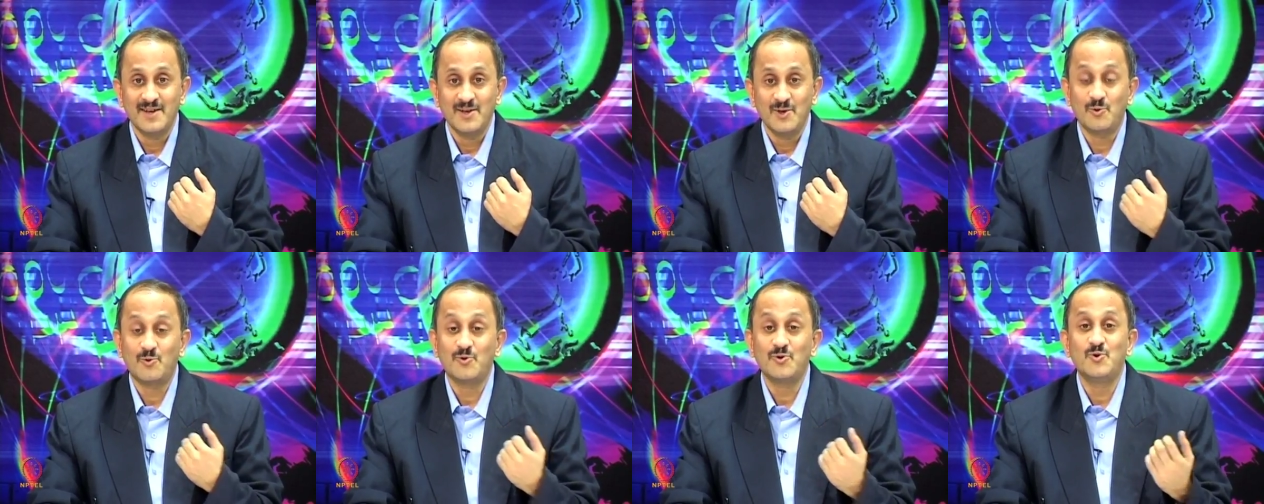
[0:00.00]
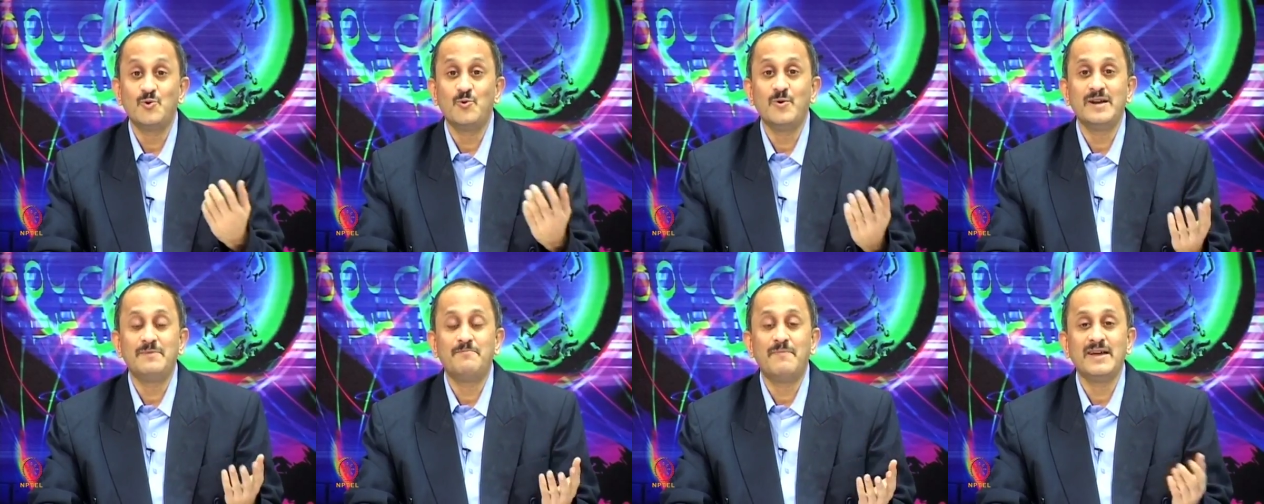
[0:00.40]
you could
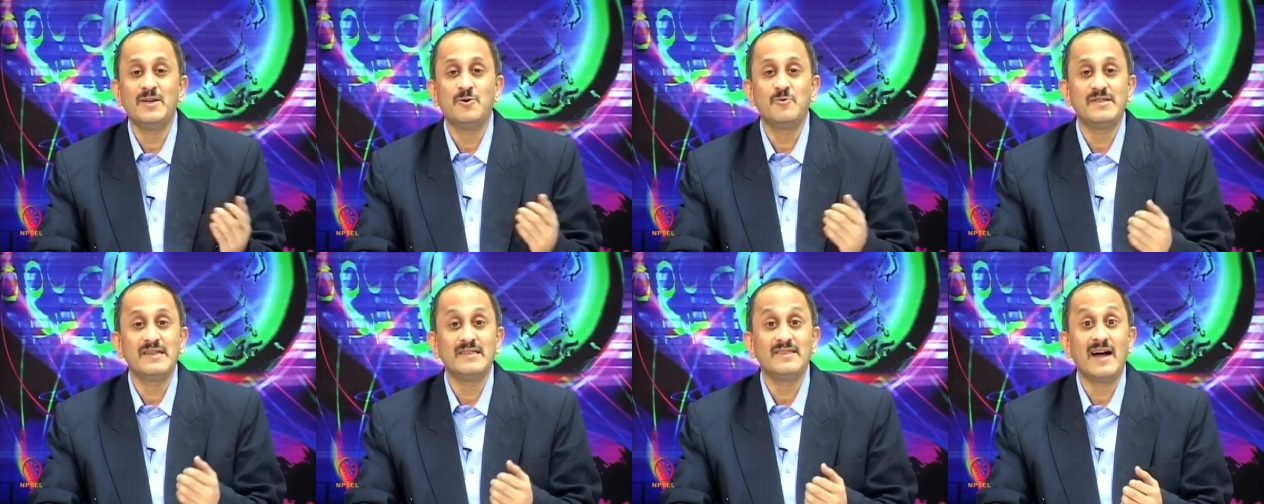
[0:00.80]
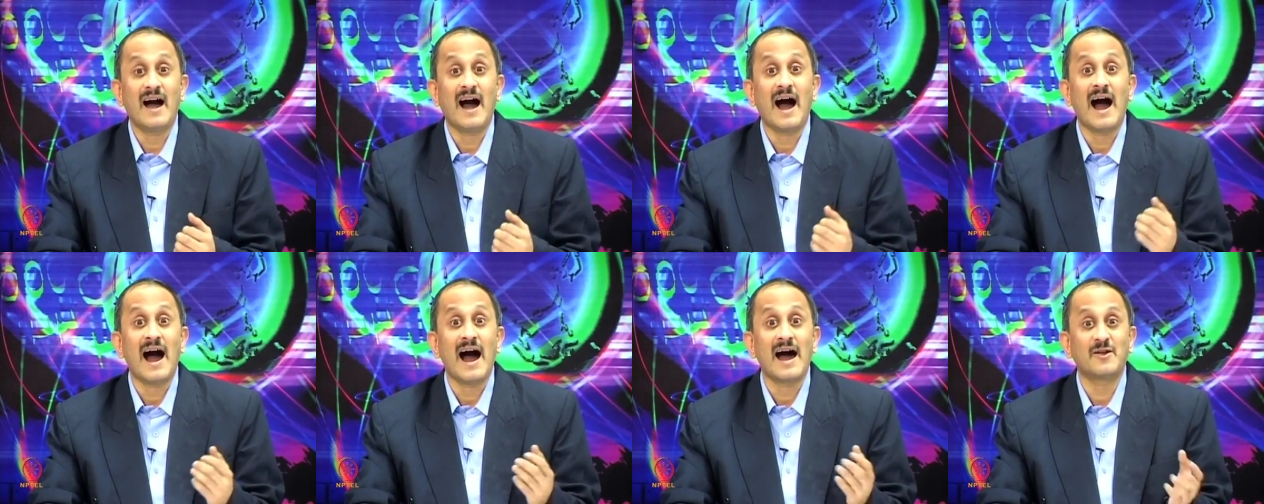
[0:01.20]
do it by using the
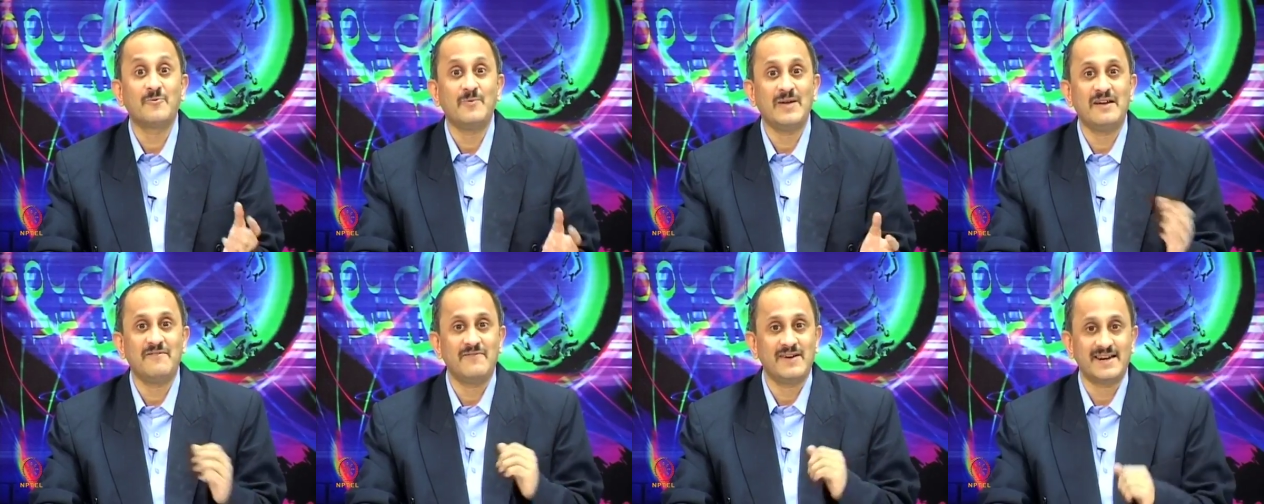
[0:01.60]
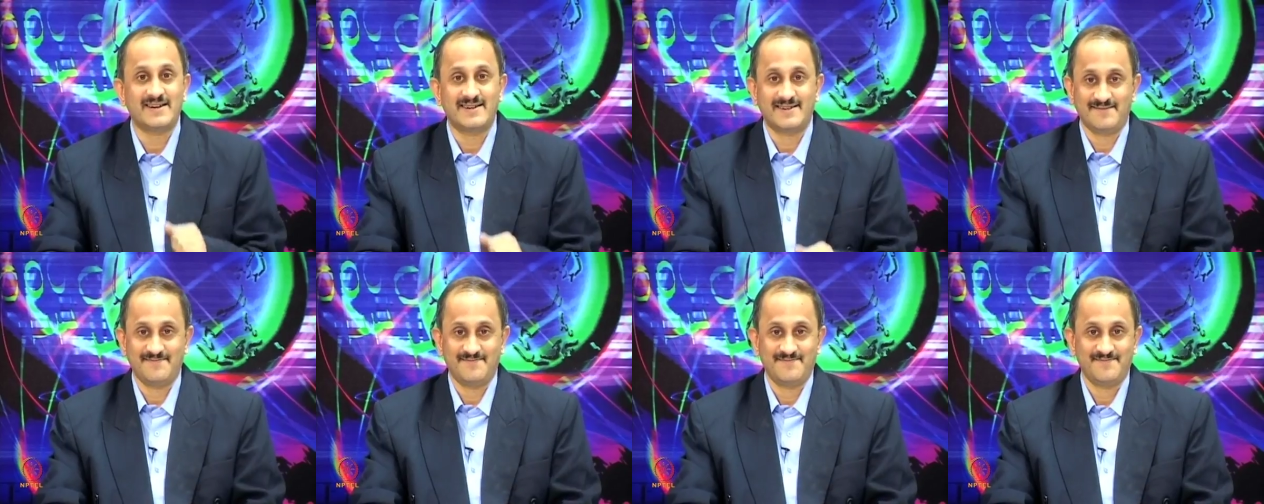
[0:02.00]
Haar wavelet.